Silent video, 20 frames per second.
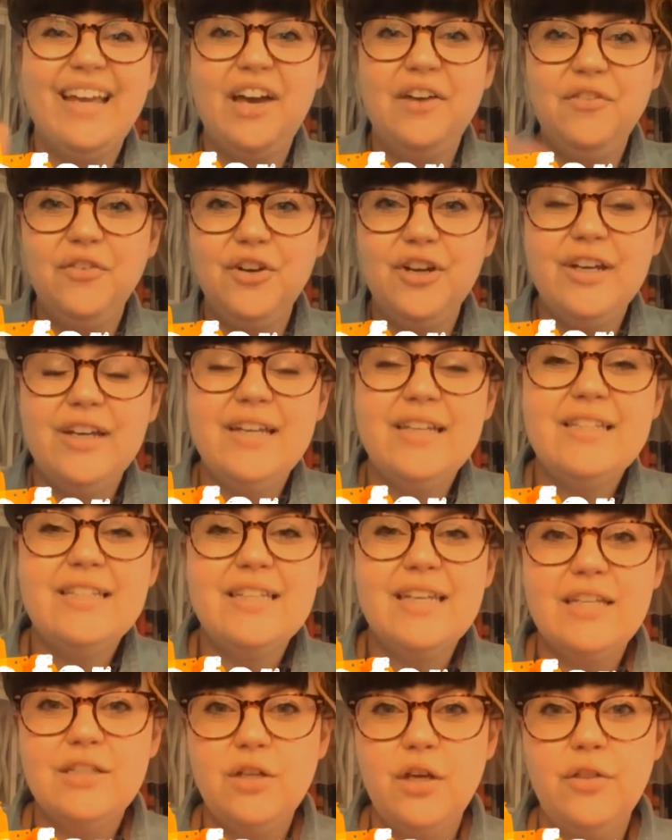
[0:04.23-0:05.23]
Hi
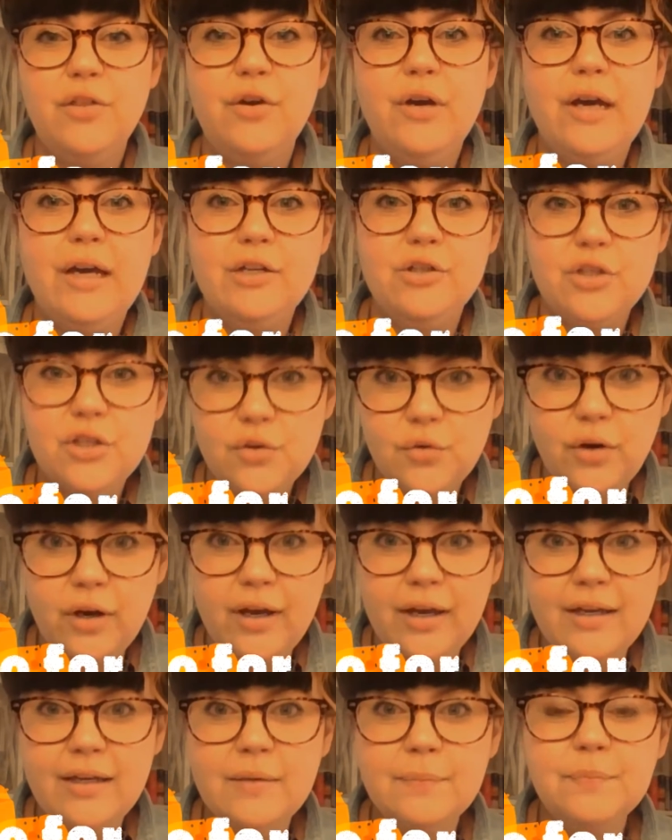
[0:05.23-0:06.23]
friends, it's author Ashlea
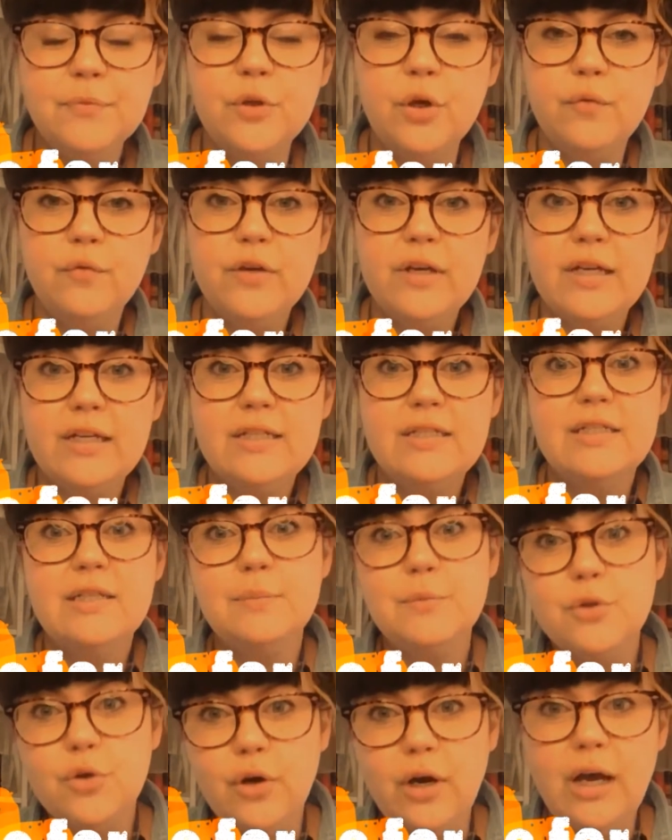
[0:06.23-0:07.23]
Ryan. Don't forget to
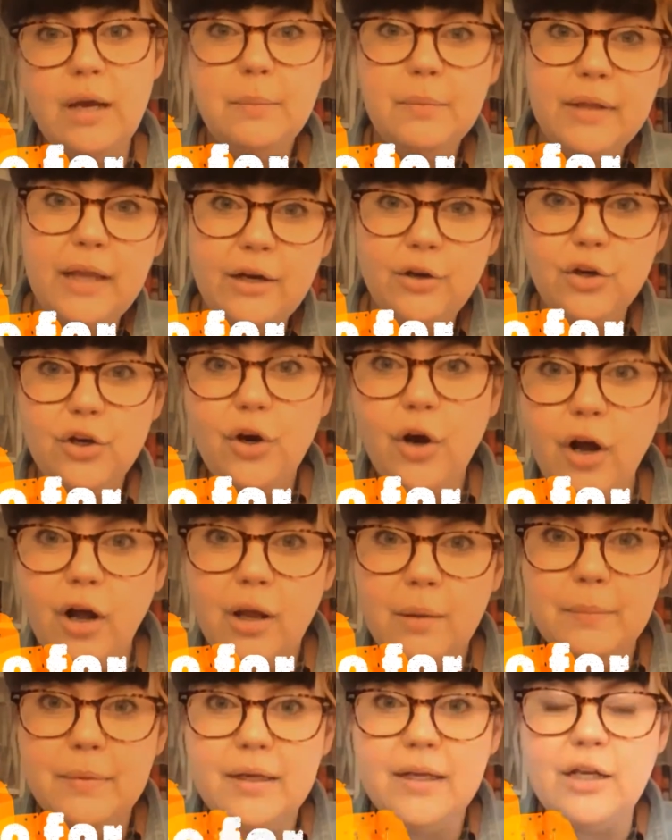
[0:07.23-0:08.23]
subscribe, like, or
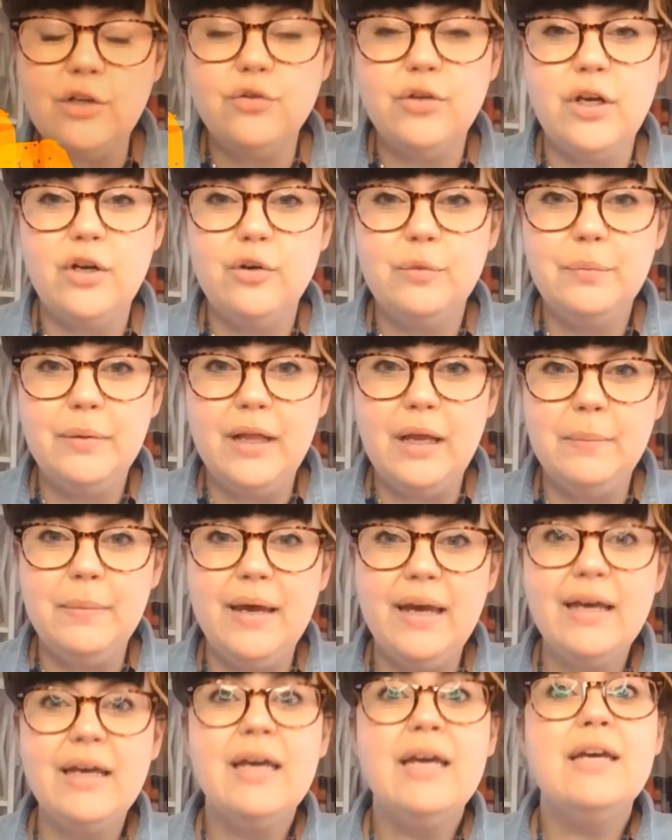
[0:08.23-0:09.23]
comment. I try to reply
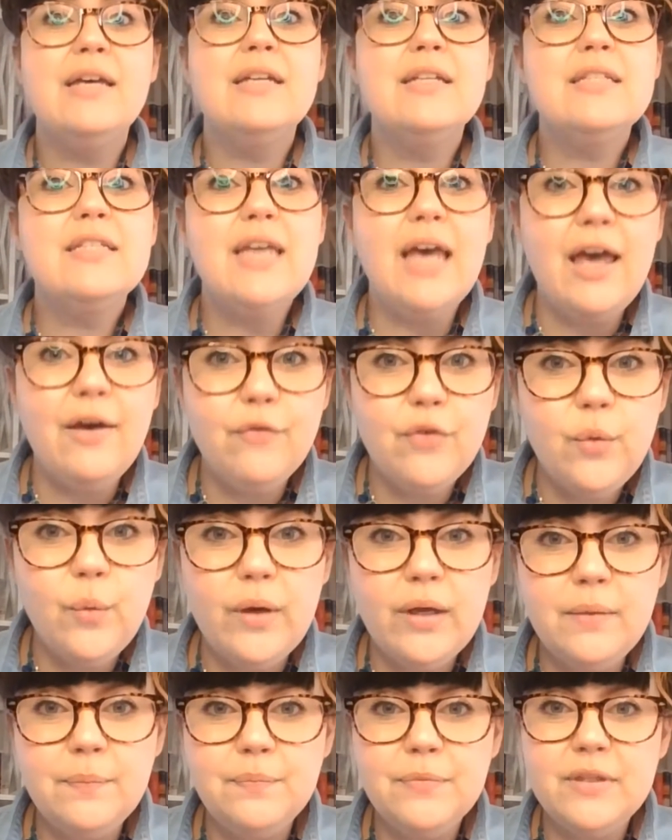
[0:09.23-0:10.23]
back to
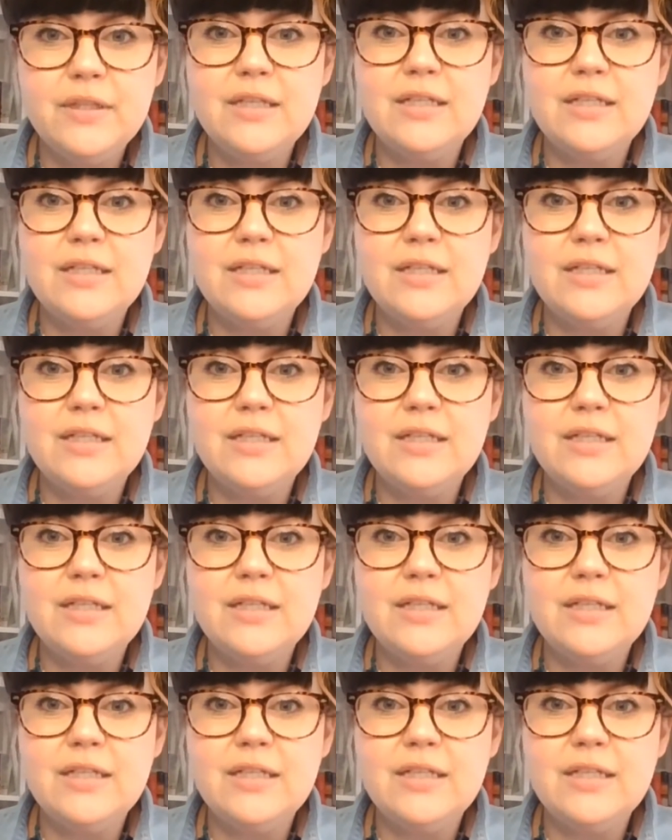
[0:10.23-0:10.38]
everyone.